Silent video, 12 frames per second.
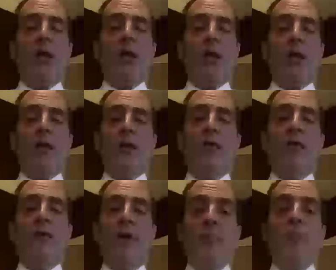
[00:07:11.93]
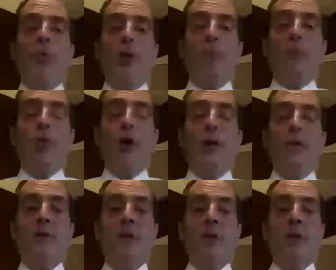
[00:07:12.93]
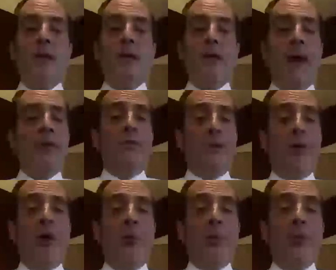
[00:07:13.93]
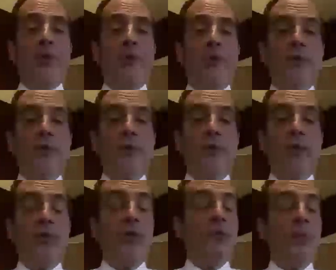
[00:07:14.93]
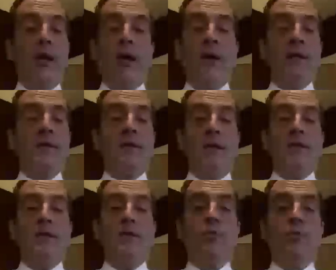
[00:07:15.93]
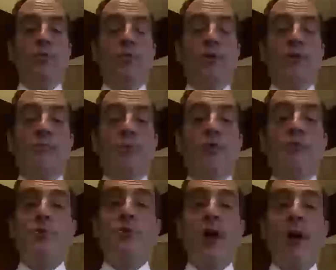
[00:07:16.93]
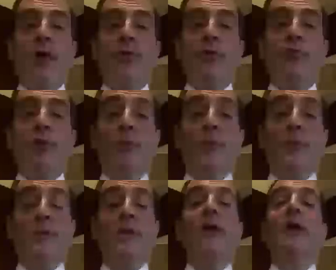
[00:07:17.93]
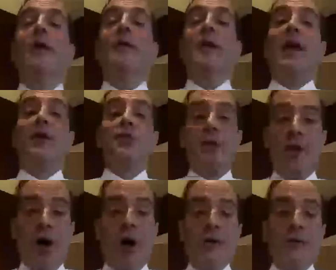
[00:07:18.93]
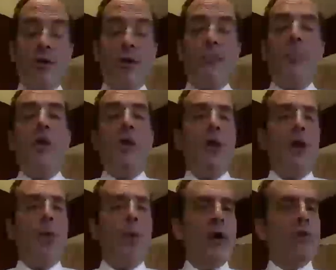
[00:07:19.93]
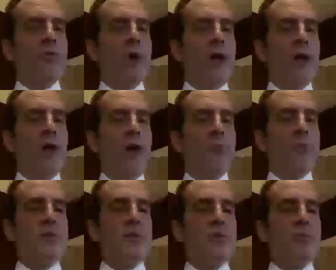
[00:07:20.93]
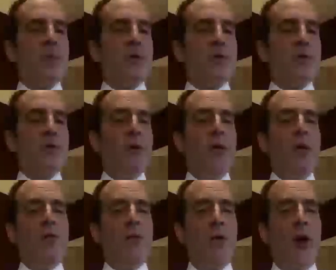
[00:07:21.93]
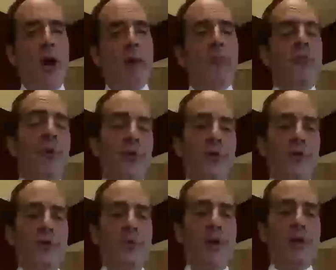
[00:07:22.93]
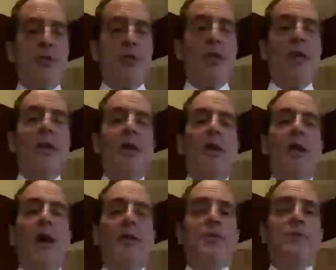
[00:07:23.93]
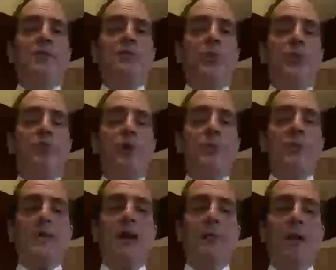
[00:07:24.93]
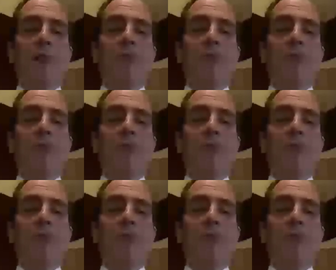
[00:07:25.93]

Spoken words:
This is a very important point. Lice are harmless, so it doesn't make any sense to expose your child to treatments that actually cause harm. Why trade a harmless situation for a harmful situation? And this is where treatments come in.